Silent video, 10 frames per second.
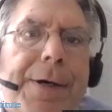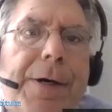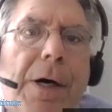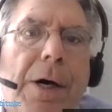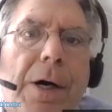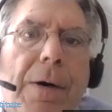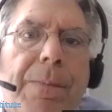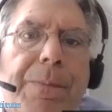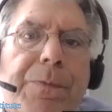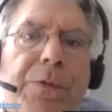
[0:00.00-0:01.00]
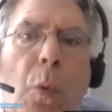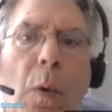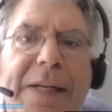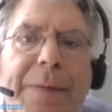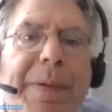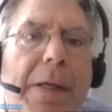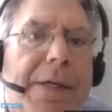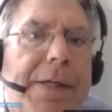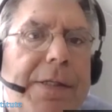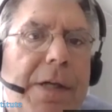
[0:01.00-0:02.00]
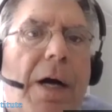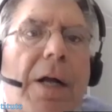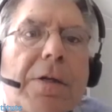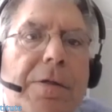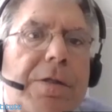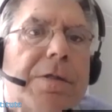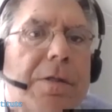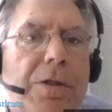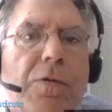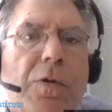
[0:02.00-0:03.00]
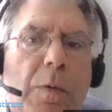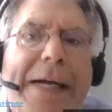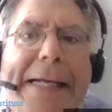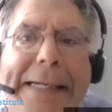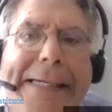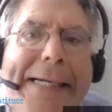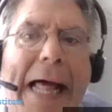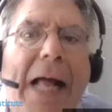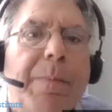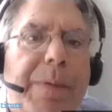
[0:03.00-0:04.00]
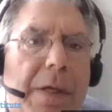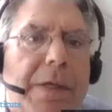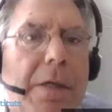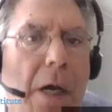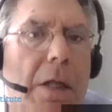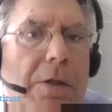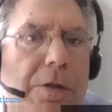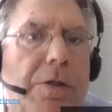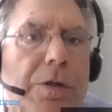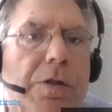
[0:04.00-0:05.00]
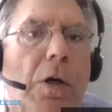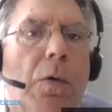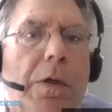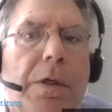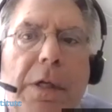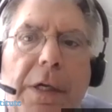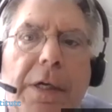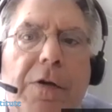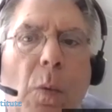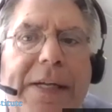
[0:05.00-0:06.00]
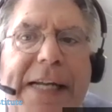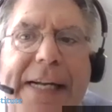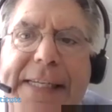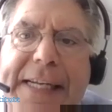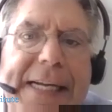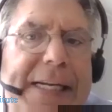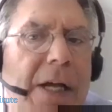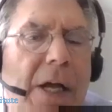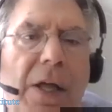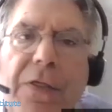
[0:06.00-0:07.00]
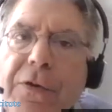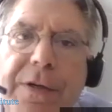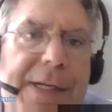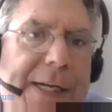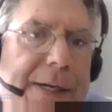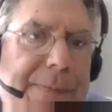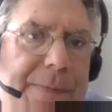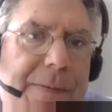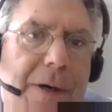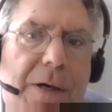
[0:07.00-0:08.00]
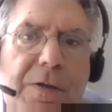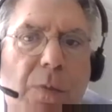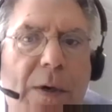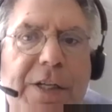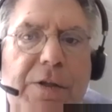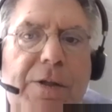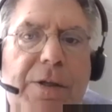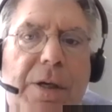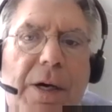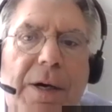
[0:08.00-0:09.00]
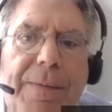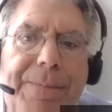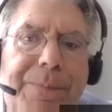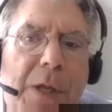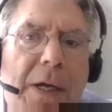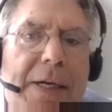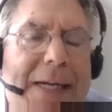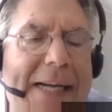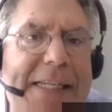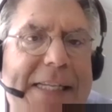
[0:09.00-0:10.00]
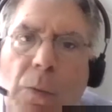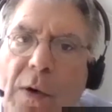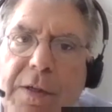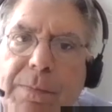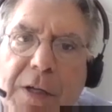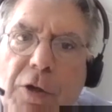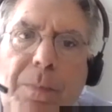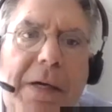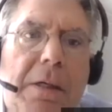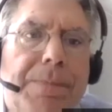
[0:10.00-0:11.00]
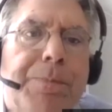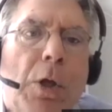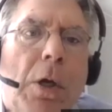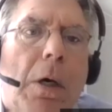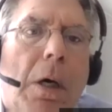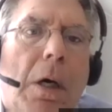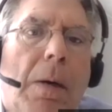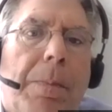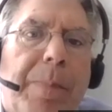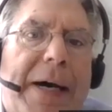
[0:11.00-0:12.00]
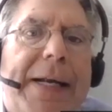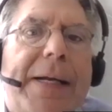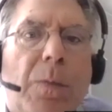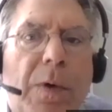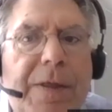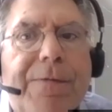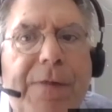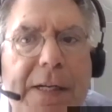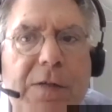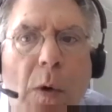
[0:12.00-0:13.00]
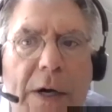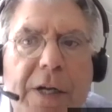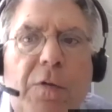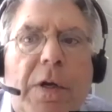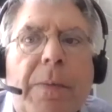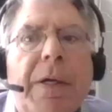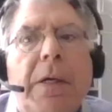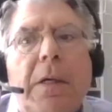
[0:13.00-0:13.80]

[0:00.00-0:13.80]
$20 billion to around $9 billion or so in 2018. 2019 wasn't much better. But with the Phase 1 agreement,